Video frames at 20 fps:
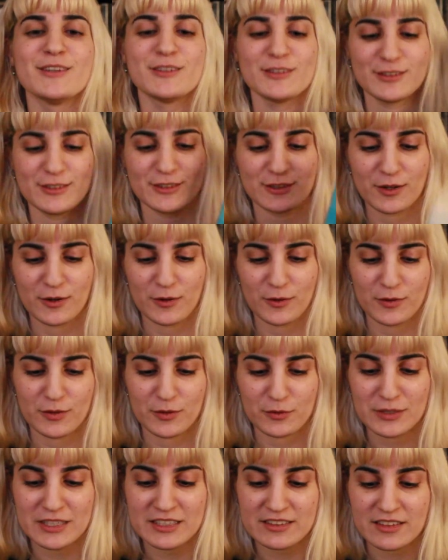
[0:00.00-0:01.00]
So
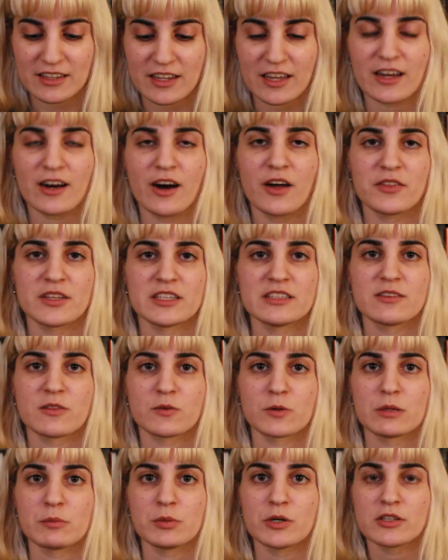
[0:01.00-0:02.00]
the reason I got these
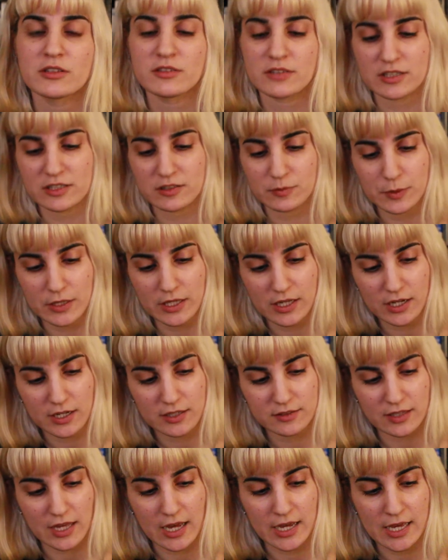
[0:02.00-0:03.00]
three books is
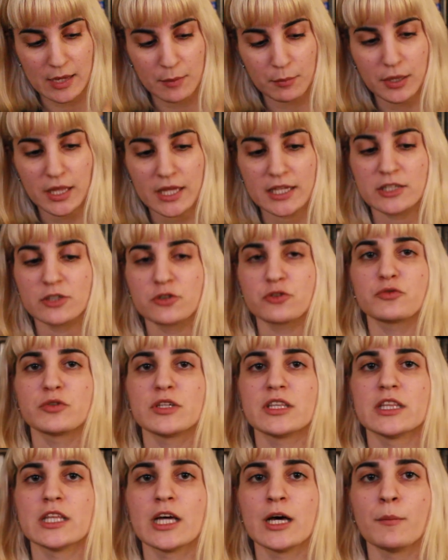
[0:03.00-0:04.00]
because I am planning to
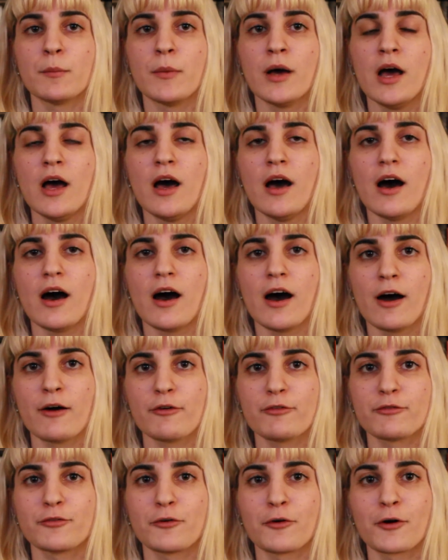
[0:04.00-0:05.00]
read them
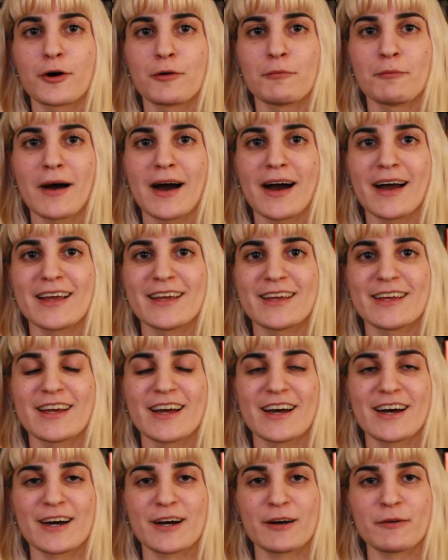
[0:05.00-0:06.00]
for my
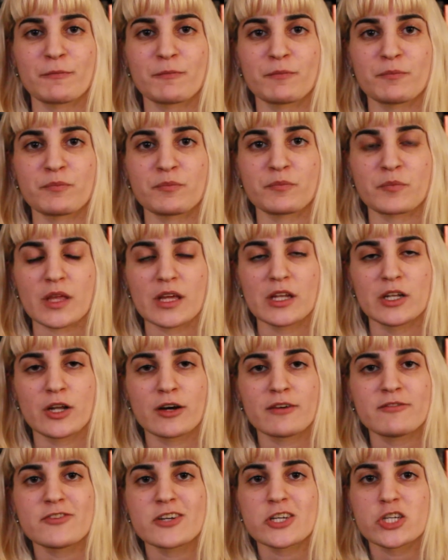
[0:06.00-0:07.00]

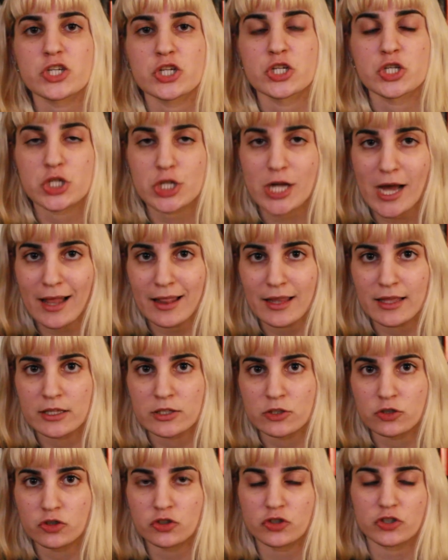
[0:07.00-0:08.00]
nonfiction
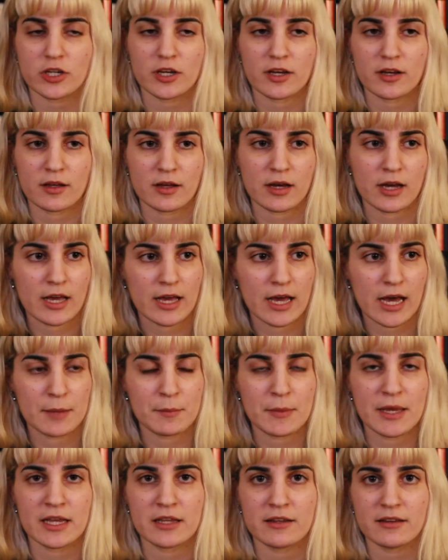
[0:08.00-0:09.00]
challenge. I
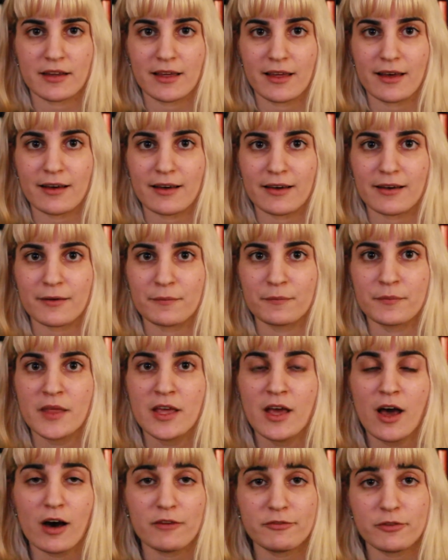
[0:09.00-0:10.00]
made a
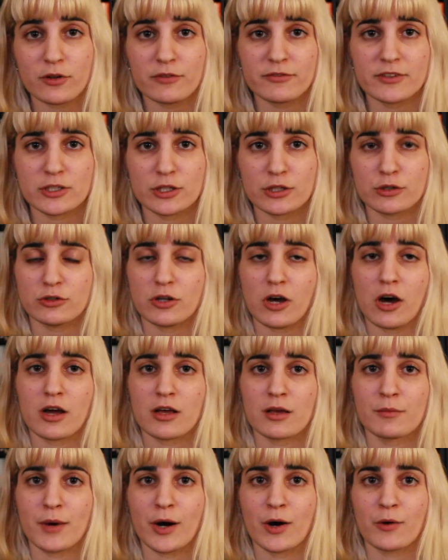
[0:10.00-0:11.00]
full video
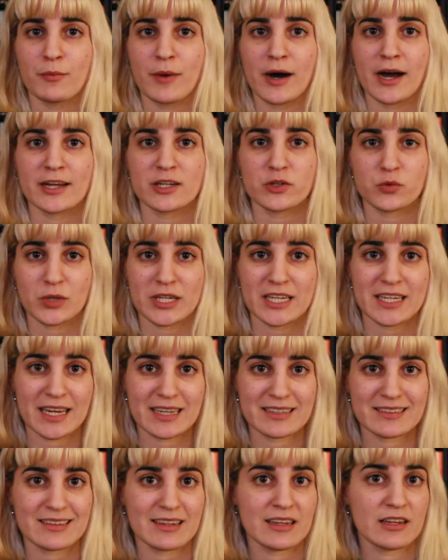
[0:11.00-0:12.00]
talking about my
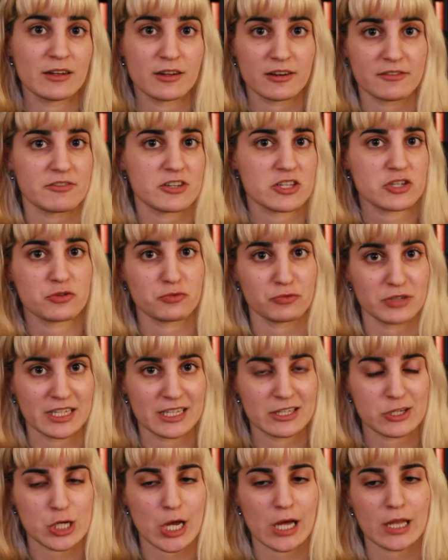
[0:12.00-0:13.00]
2019 nonfiction
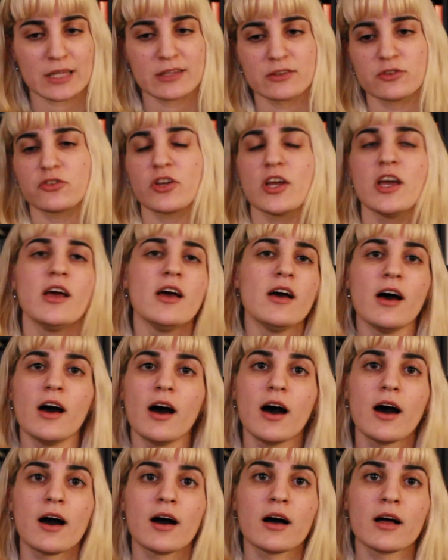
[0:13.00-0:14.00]
reading challenge,
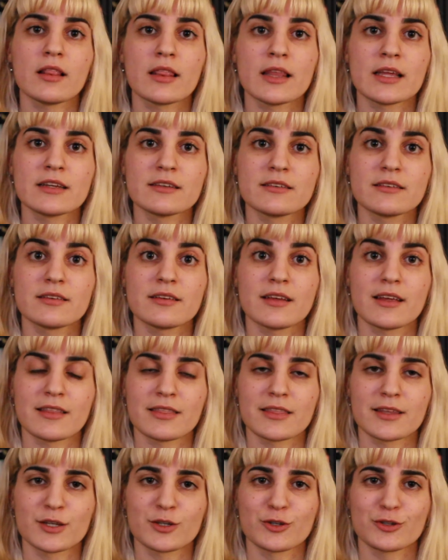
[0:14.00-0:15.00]
linked
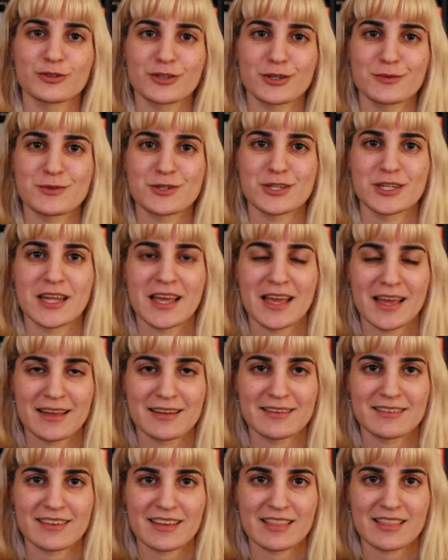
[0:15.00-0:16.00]
in the description
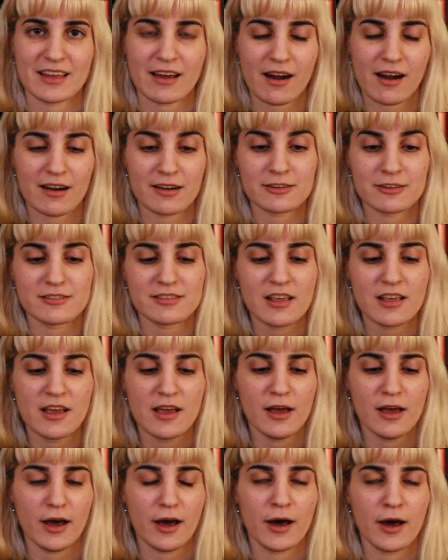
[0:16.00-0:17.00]
and in the cards.
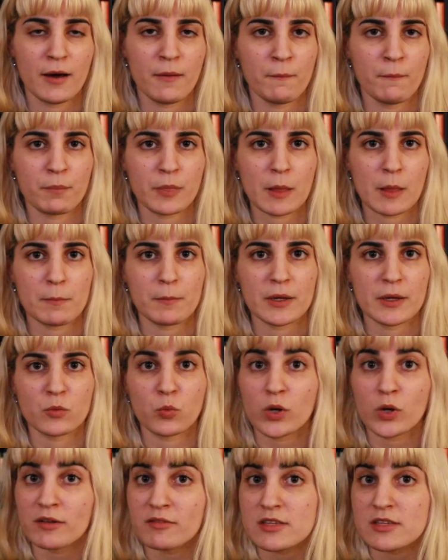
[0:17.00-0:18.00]
But
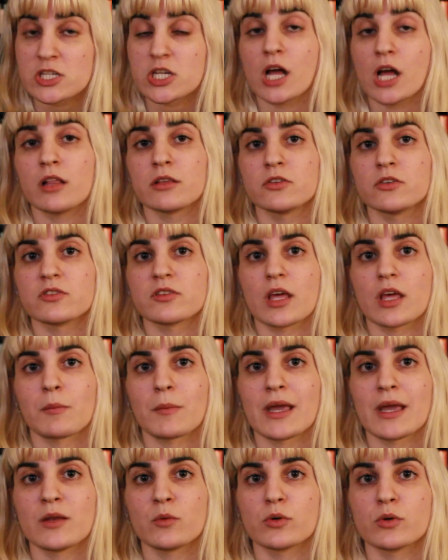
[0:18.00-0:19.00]
one of the challenges I
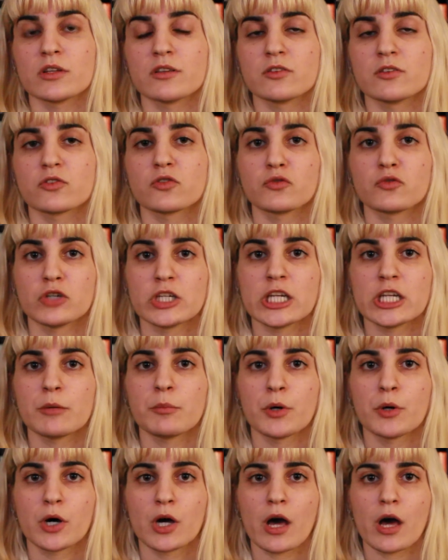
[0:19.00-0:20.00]
made was to read a
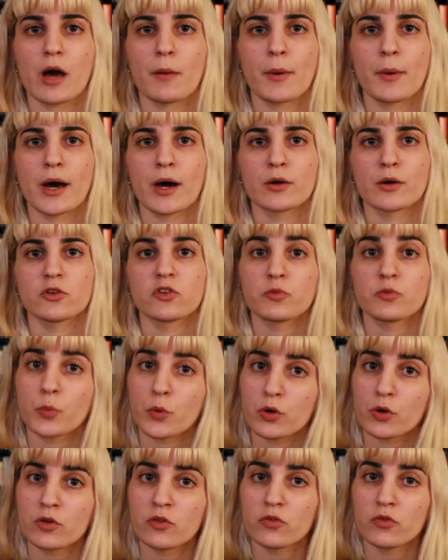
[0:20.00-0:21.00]
book about
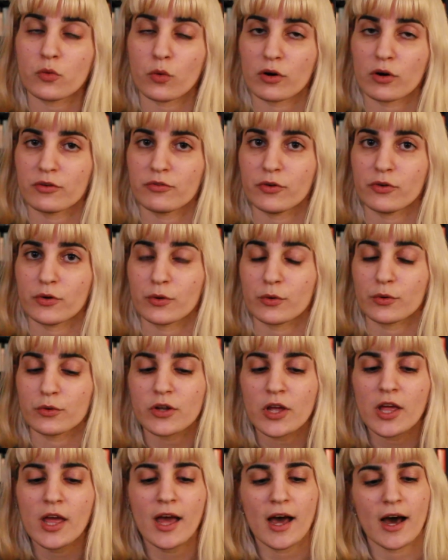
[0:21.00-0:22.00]
sports or food,
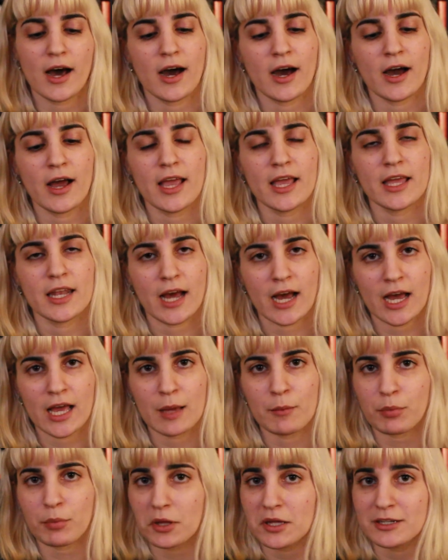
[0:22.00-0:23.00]
and I
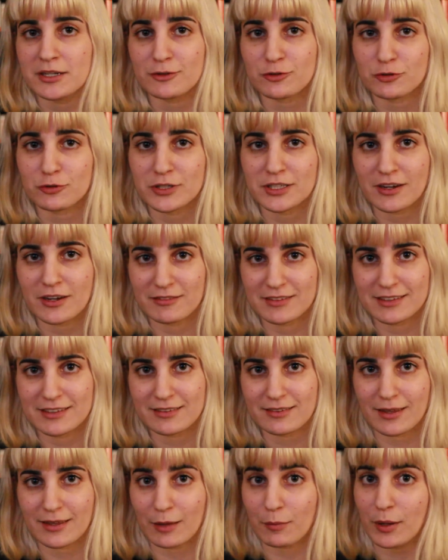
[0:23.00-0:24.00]
am planning to read,
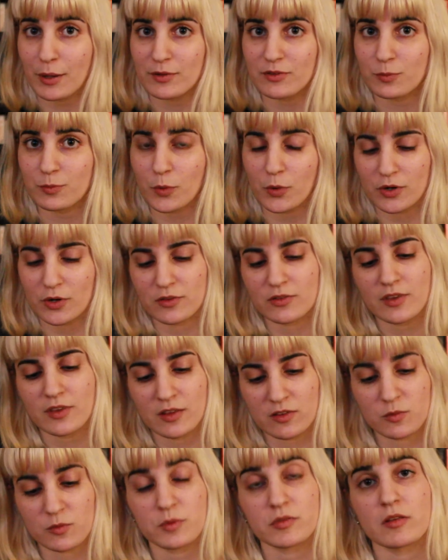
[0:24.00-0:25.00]
obviously, about sports
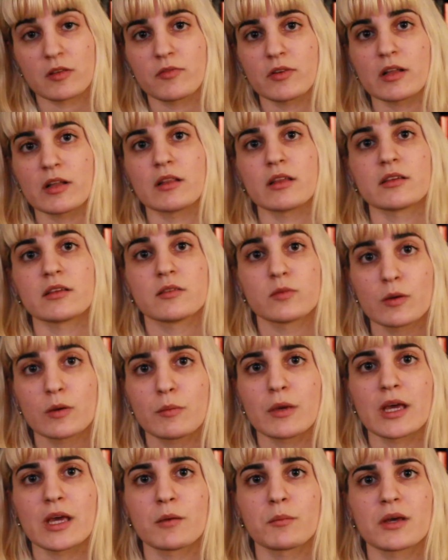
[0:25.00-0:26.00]
and specifically
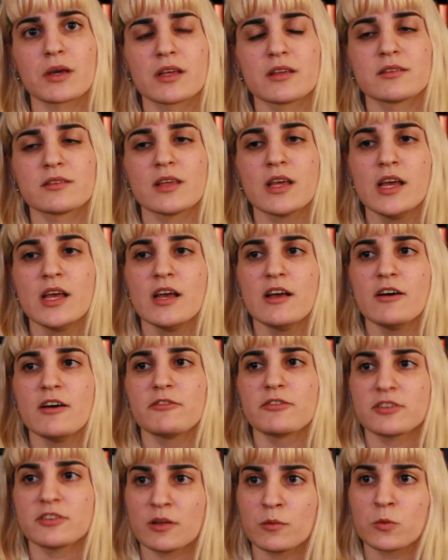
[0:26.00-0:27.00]
swimming, because
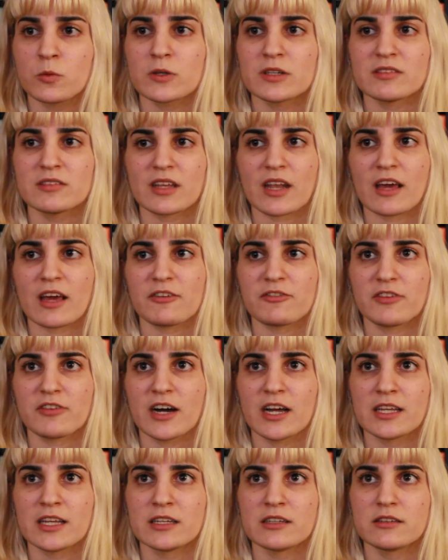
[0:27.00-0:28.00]
for some reason I
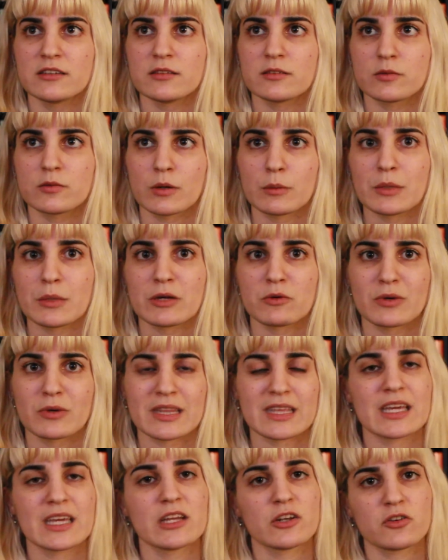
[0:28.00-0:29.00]
find swimming
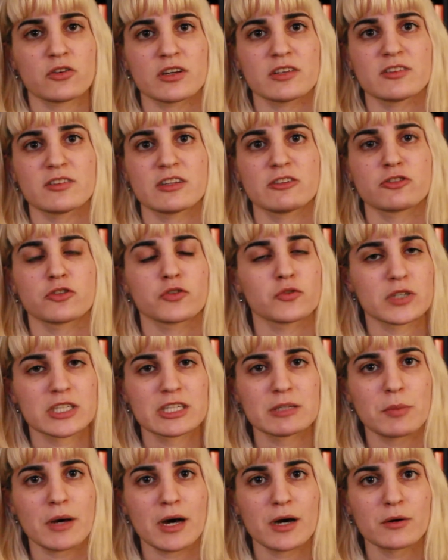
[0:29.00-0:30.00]
really interesting to read
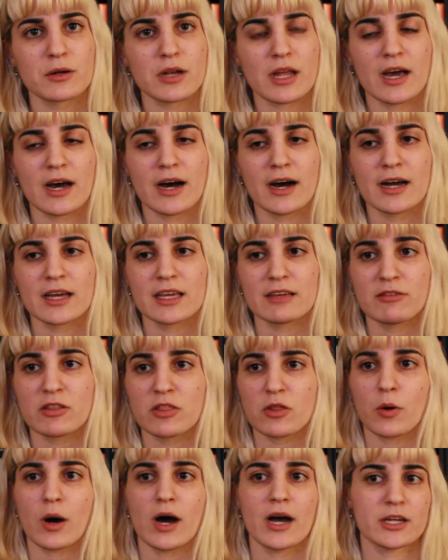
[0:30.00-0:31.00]
about, even
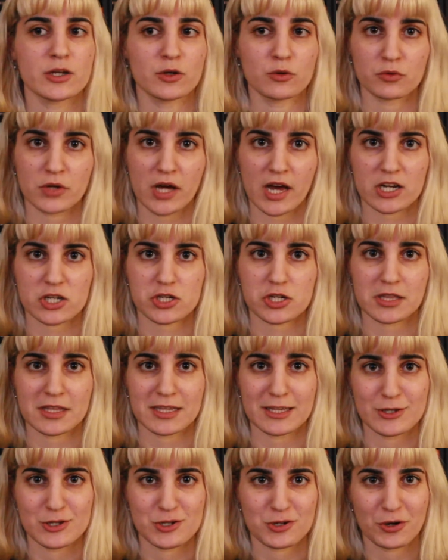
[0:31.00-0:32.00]
though I don't
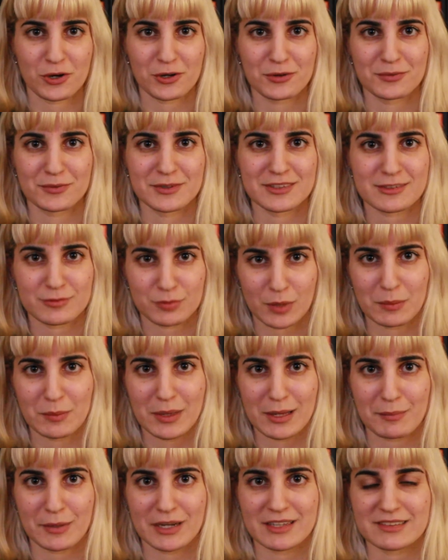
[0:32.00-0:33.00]
actually enjoy
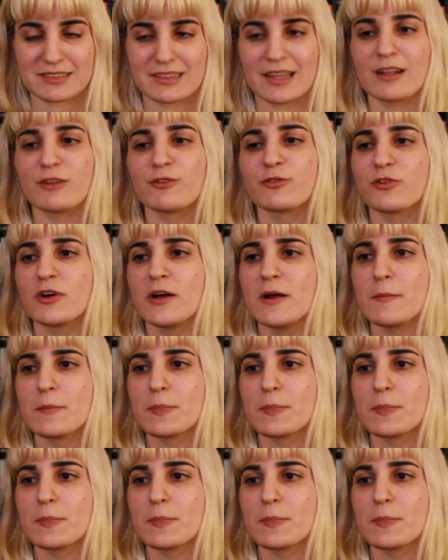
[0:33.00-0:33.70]
swimming myself.